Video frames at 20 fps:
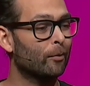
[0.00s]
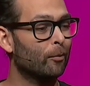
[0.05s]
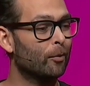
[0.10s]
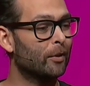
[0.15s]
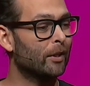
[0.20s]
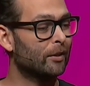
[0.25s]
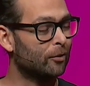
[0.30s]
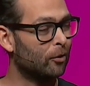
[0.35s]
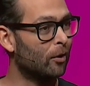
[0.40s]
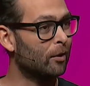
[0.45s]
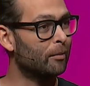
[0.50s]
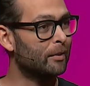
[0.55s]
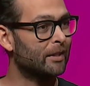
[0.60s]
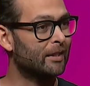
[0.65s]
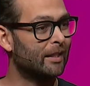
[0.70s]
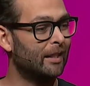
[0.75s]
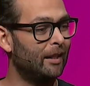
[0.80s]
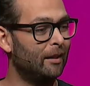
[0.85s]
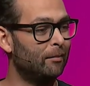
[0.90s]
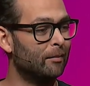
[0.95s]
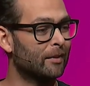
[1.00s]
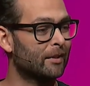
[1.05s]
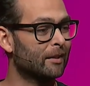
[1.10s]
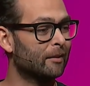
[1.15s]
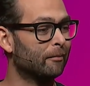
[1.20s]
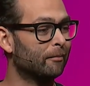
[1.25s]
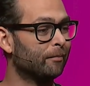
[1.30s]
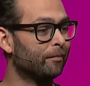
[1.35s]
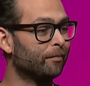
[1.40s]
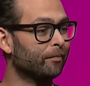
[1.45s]
with autonomous teams.
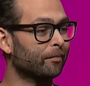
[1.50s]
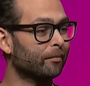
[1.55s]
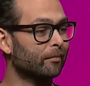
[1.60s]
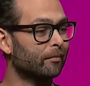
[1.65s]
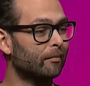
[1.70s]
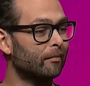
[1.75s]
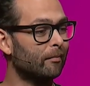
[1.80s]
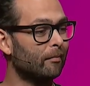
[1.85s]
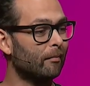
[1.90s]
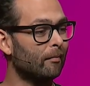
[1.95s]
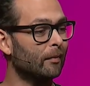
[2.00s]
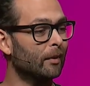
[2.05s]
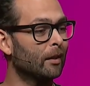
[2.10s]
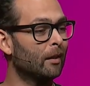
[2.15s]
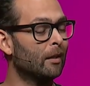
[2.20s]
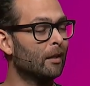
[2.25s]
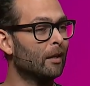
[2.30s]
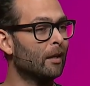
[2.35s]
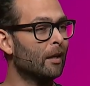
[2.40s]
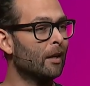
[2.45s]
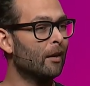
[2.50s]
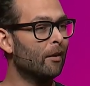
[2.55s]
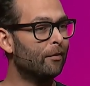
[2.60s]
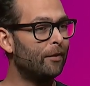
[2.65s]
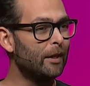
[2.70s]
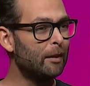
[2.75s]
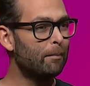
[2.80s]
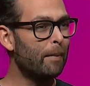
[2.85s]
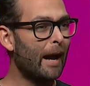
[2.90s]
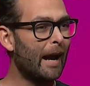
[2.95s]

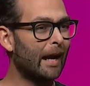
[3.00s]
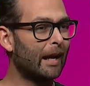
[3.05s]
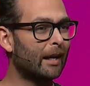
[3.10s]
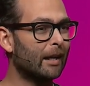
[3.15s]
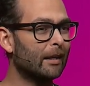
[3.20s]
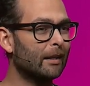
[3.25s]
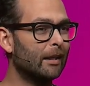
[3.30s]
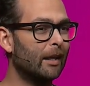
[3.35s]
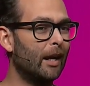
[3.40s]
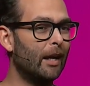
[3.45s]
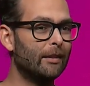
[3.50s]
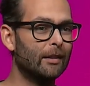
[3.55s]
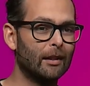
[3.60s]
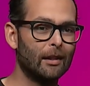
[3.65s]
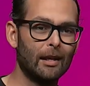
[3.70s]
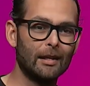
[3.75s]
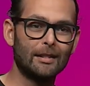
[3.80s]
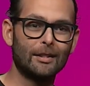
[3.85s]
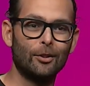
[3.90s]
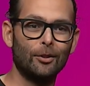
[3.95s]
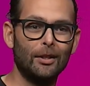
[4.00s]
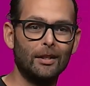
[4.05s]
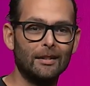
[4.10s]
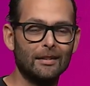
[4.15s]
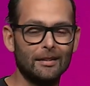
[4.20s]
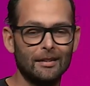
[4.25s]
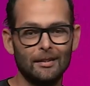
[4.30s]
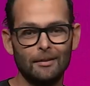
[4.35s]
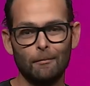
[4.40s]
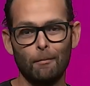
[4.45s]
Think back in the last two
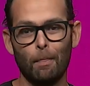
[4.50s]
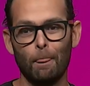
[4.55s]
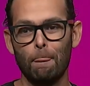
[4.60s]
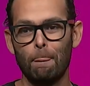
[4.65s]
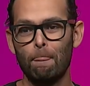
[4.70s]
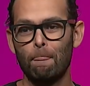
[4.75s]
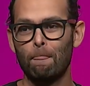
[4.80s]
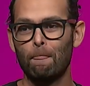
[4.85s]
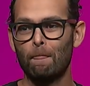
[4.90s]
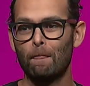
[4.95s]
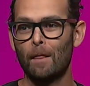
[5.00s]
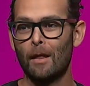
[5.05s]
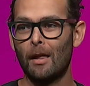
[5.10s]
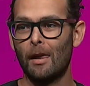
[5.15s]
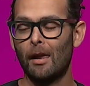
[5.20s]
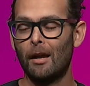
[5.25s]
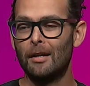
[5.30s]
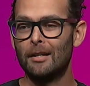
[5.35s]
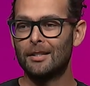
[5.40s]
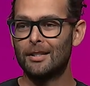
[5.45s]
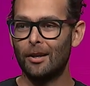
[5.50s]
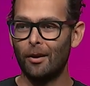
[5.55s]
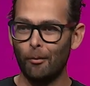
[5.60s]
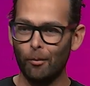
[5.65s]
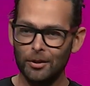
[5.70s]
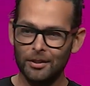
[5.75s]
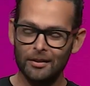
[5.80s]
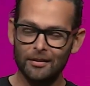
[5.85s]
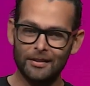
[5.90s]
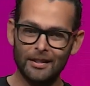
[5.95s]
years. So I
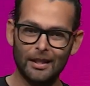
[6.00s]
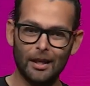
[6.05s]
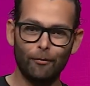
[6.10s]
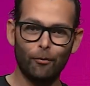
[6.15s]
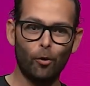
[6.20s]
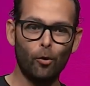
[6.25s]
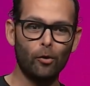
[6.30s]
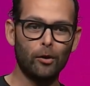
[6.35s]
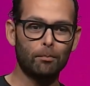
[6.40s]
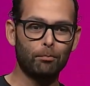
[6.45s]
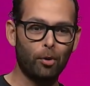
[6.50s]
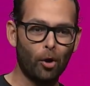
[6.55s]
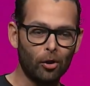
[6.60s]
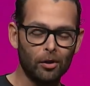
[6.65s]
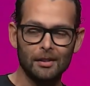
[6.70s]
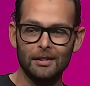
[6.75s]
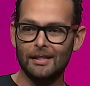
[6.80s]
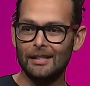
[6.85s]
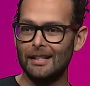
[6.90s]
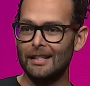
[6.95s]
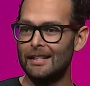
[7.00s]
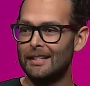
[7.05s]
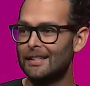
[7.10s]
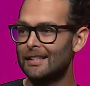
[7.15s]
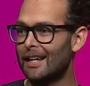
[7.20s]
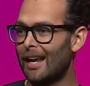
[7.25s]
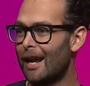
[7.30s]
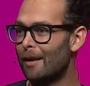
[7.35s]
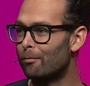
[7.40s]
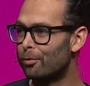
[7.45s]
want you to think of all the policies
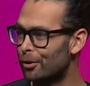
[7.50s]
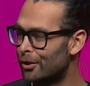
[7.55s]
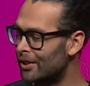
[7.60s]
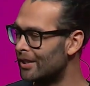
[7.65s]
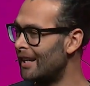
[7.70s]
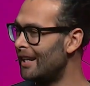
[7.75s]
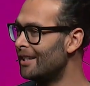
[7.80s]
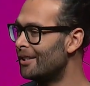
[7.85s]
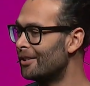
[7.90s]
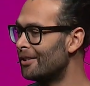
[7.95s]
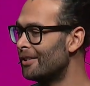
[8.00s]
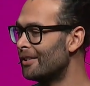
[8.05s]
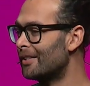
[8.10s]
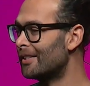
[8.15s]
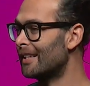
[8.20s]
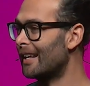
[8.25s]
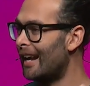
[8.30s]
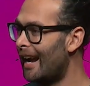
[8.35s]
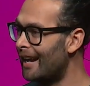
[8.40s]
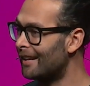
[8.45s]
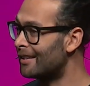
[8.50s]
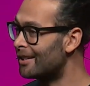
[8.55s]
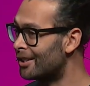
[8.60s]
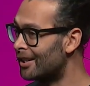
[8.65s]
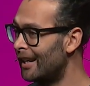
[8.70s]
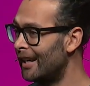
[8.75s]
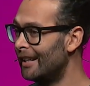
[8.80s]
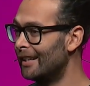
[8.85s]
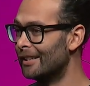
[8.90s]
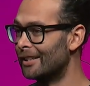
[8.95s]
and procedures that had to
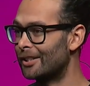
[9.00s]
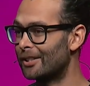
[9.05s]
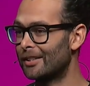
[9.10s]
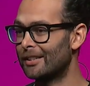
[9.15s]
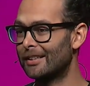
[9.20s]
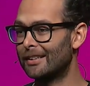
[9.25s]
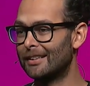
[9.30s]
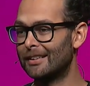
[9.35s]
change